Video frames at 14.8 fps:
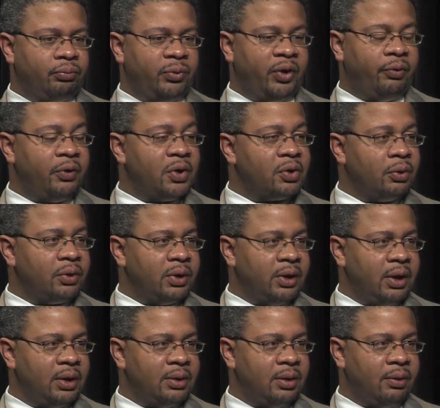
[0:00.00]
beneficial to
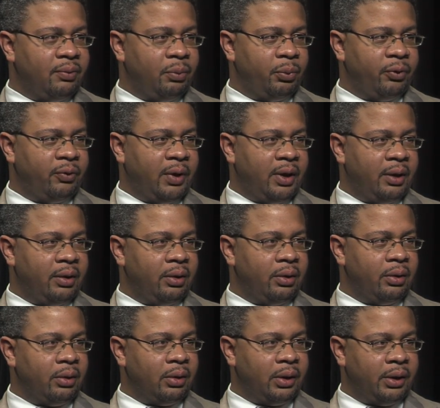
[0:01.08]
get into the provider
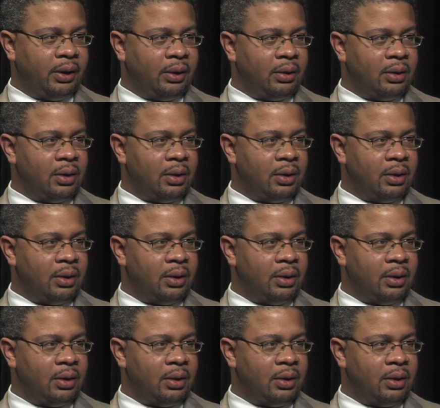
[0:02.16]
early